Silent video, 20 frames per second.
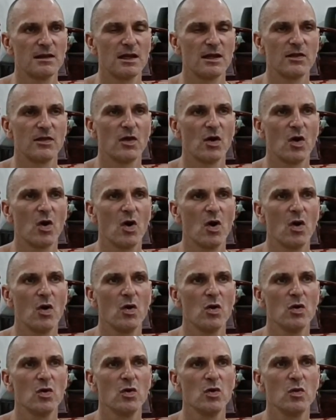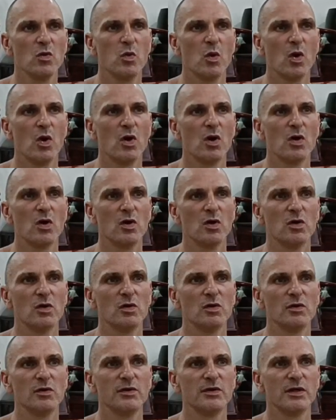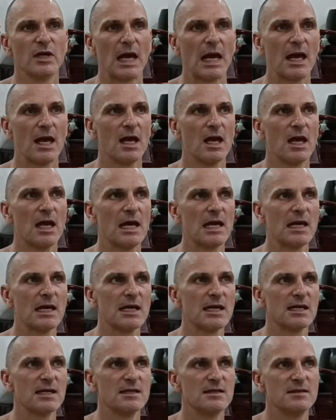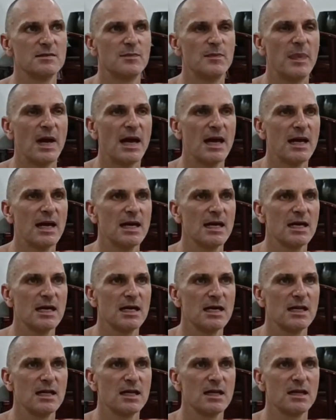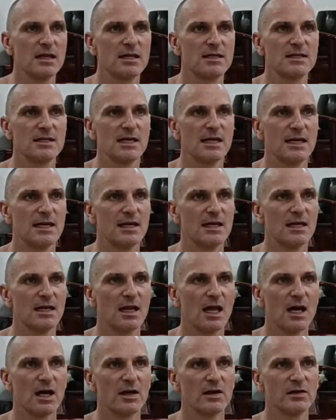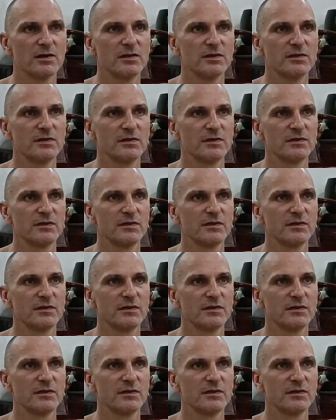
that the whole world is bathed in love,